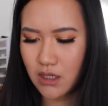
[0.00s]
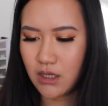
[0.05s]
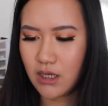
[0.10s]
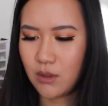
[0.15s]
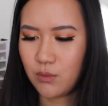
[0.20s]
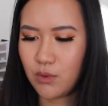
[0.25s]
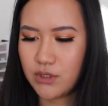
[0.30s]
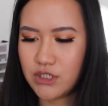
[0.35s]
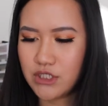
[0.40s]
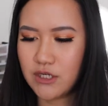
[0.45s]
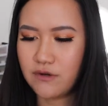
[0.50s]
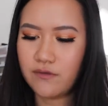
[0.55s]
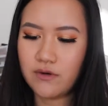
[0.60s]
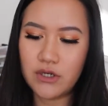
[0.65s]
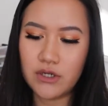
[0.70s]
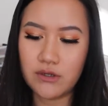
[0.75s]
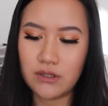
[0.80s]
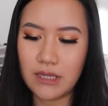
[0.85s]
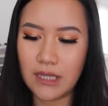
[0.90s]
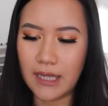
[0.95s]
whichever
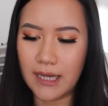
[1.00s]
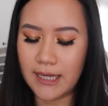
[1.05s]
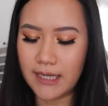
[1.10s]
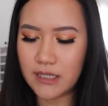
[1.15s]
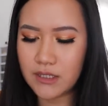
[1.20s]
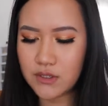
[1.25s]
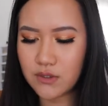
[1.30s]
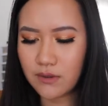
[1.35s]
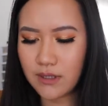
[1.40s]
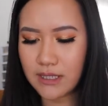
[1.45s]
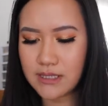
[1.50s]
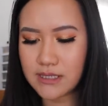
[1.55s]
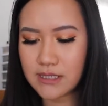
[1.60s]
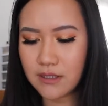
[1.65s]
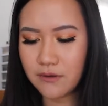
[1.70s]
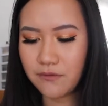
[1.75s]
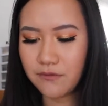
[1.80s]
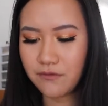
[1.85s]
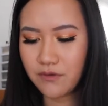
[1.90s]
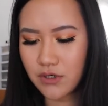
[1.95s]
you'd like. So that's
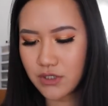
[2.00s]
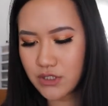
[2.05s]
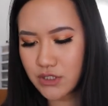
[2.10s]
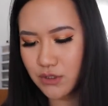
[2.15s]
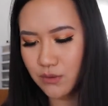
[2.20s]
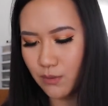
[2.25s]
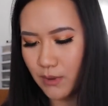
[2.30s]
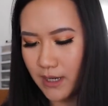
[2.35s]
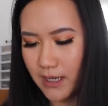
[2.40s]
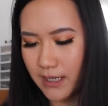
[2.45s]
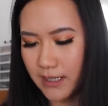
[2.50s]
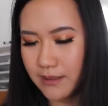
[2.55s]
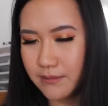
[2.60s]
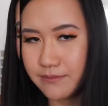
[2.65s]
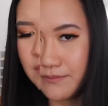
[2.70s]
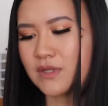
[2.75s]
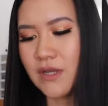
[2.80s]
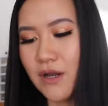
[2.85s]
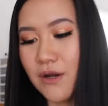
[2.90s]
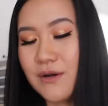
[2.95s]
the first way.
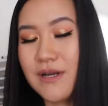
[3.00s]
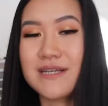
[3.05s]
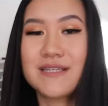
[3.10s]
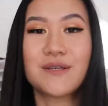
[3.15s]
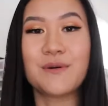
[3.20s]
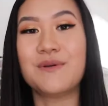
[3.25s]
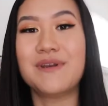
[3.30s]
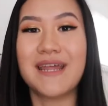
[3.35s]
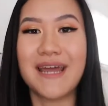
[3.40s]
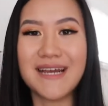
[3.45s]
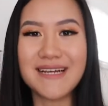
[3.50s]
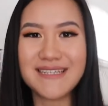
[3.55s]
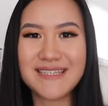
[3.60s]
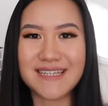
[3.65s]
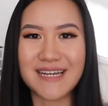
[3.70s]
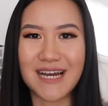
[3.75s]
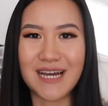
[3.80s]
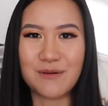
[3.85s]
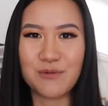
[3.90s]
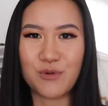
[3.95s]
Okay, so next
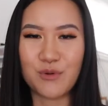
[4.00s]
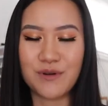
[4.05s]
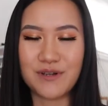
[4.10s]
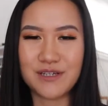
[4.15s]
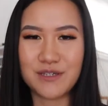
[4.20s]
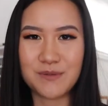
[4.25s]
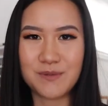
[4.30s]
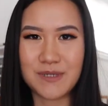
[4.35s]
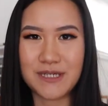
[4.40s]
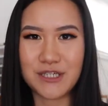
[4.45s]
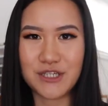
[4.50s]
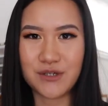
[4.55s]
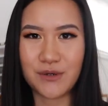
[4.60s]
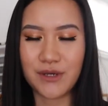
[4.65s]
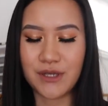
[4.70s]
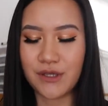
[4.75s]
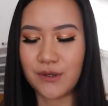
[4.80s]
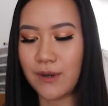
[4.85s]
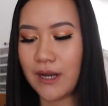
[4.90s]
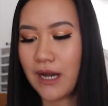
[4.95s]
I'm going to be
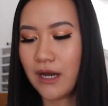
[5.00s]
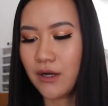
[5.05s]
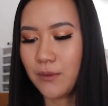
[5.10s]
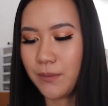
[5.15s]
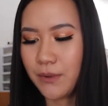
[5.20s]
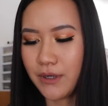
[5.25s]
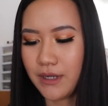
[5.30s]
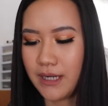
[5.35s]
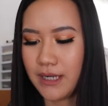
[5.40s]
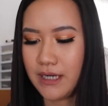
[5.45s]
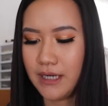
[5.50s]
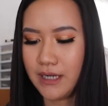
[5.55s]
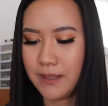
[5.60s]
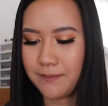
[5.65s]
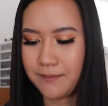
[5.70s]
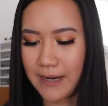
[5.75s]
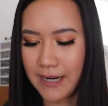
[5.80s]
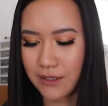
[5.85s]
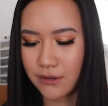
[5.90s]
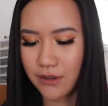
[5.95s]
showing you how to put a
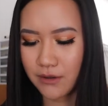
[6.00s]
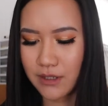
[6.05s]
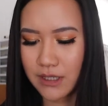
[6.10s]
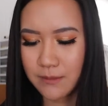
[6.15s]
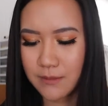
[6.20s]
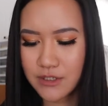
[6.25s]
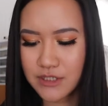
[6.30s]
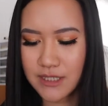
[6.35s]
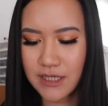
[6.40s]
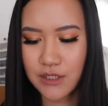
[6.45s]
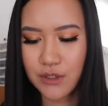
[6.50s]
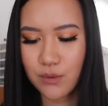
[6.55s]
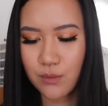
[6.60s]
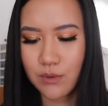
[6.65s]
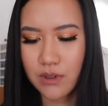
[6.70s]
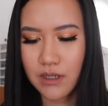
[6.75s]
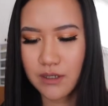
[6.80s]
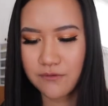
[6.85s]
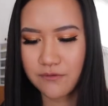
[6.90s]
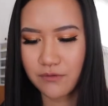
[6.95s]
background image that you
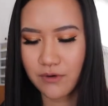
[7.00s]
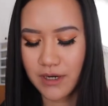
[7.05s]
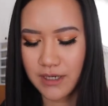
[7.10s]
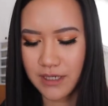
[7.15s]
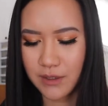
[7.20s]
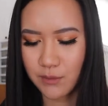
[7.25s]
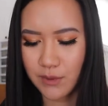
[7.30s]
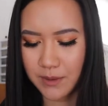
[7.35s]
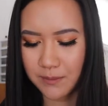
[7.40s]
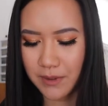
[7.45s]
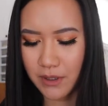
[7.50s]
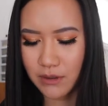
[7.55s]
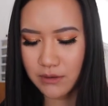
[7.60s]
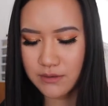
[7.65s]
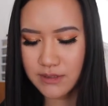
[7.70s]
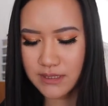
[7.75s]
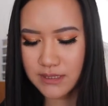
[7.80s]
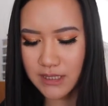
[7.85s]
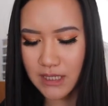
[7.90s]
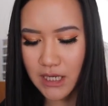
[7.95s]
want for any
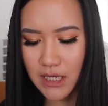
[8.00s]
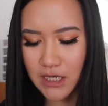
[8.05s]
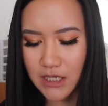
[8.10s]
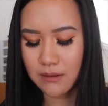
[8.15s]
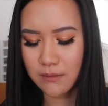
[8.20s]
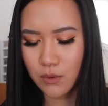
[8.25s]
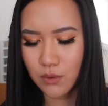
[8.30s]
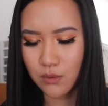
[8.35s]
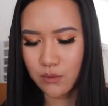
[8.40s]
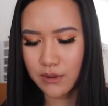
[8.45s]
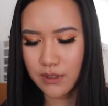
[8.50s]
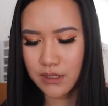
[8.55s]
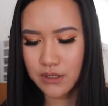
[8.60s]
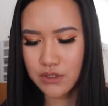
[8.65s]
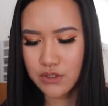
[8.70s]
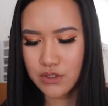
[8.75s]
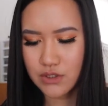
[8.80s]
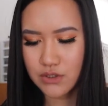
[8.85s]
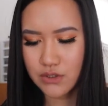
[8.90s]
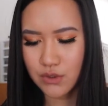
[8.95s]
repost. And I'm
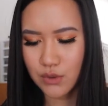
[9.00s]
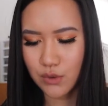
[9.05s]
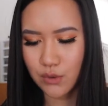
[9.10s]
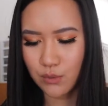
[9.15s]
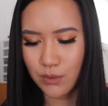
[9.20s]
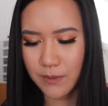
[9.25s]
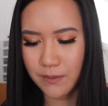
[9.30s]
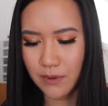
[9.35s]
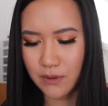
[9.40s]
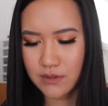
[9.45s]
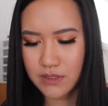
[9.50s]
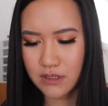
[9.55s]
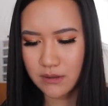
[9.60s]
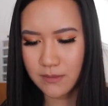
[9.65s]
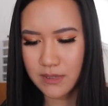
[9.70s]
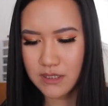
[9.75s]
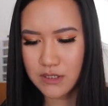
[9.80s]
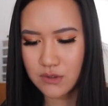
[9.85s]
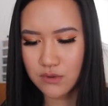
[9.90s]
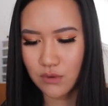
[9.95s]
going to repost it on
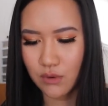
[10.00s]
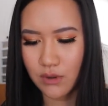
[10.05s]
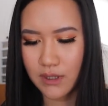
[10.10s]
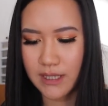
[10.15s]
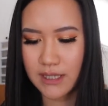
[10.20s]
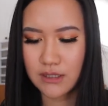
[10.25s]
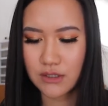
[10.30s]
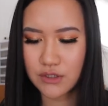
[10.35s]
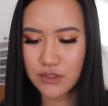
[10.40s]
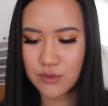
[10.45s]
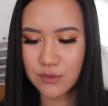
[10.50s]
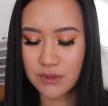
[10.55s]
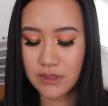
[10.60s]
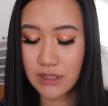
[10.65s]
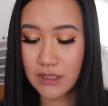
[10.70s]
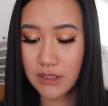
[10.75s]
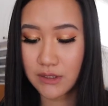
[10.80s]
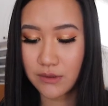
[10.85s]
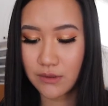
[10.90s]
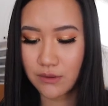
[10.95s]
my story. It looks
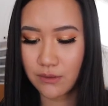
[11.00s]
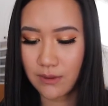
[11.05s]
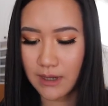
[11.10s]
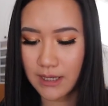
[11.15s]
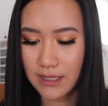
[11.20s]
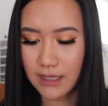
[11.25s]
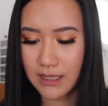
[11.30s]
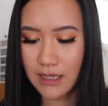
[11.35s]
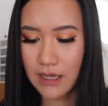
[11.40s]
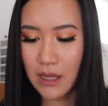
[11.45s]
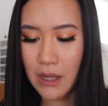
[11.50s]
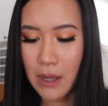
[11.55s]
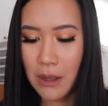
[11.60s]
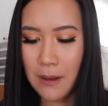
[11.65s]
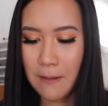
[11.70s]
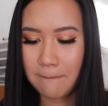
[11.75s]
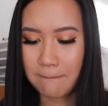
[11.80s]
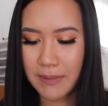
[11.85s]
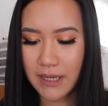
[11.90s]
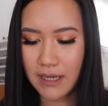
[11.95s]
really cute already,
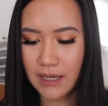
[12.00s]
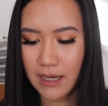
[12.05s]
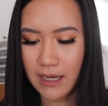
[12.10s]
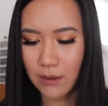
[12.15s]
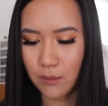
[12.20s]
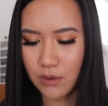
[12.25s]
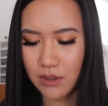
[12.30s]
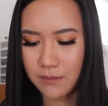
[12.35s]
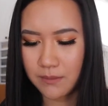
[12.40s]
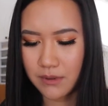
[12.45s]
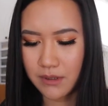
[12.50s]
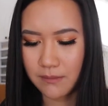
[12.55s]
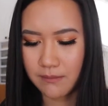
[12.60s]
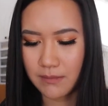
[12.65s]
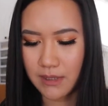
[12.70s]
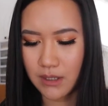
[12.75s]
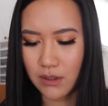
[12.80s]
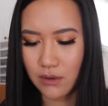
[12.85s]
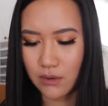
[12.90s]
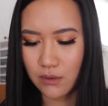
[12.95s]
but I want to put
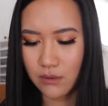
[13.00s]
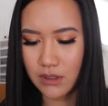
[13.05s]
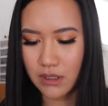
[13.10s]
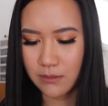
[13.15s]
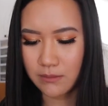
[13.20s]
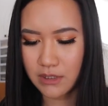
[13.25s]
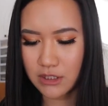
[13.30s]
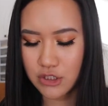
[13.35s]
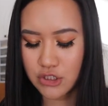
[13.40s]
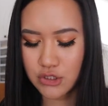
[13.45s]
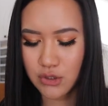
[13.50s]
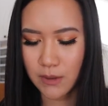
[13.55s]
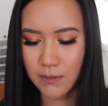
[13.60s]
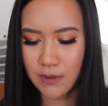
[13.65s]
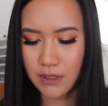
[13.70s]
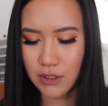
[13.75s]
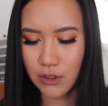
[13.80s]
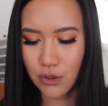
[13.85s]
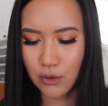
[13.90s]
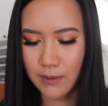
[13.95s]
my own image. So I'm
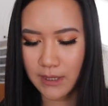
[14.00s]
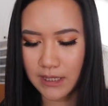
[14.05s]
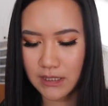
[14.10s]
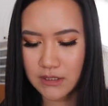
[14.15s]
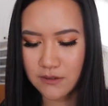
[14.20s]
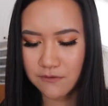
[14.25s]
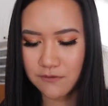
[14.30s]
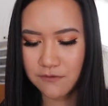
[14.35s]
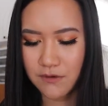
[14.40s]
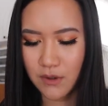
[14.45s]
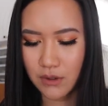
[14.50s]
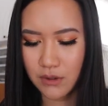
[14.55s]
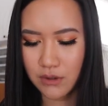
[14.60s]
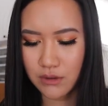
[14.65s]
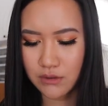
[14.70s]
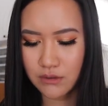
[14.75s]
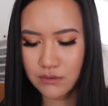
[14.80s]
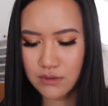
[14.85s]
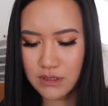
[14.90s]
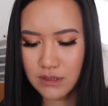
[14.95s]
going to go back to
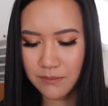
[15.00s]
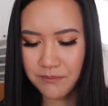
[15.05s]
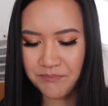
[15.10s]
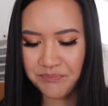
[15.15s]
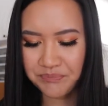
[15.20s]
photos.